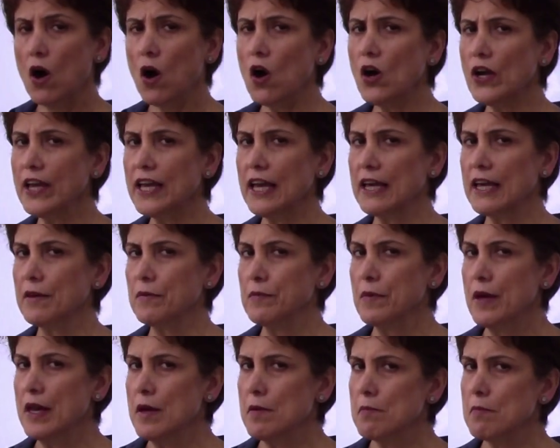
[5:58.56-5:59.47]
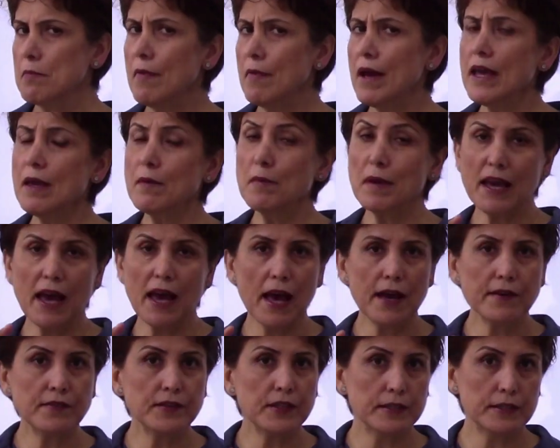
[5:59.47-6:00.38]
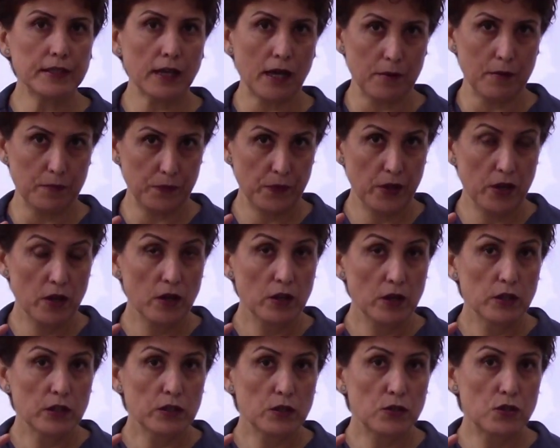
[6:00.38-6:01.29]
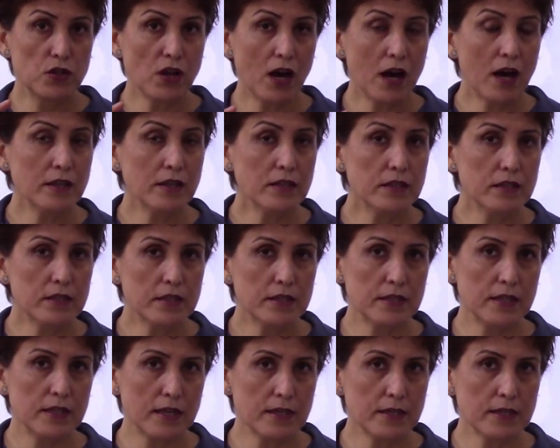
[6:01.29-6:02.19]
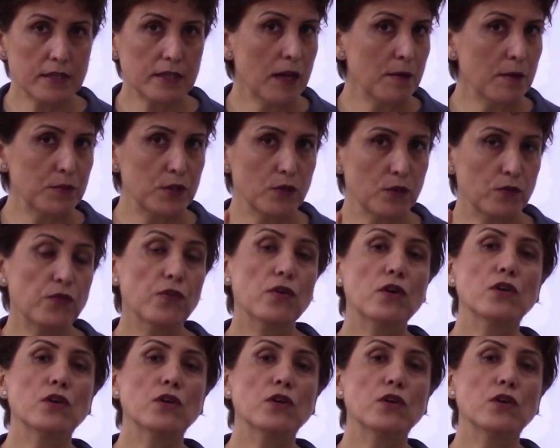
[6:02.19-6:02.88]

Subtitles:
Okay, maybe every time to understand something,